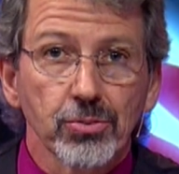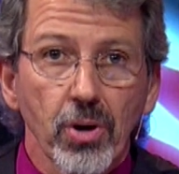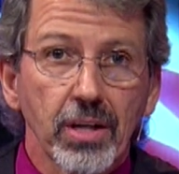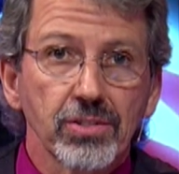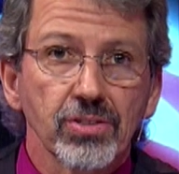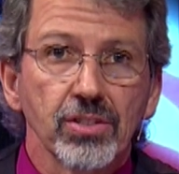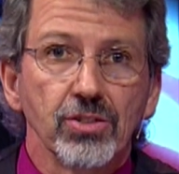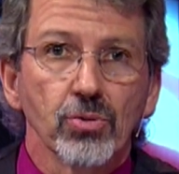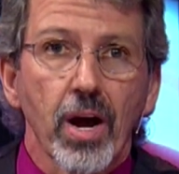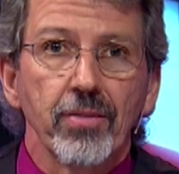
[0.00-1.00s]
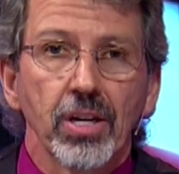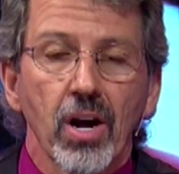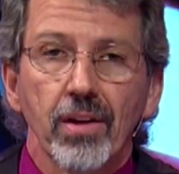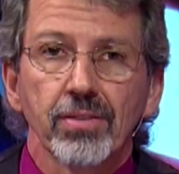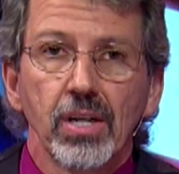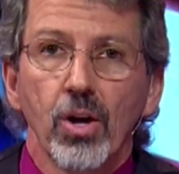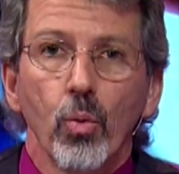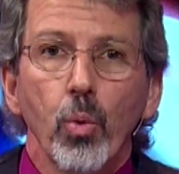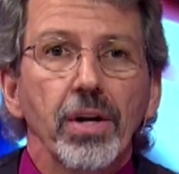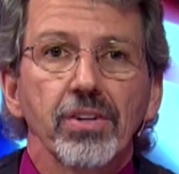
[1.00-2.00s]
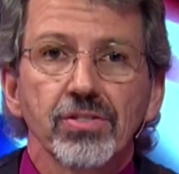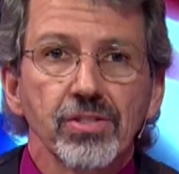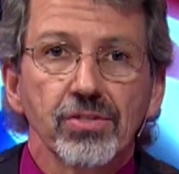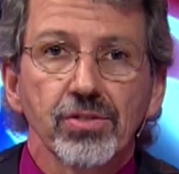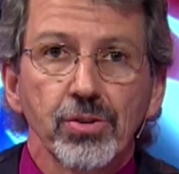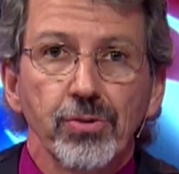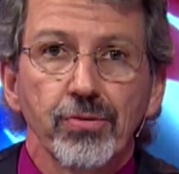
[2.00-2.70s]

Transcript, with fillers: trucks and driving off. Witnesses who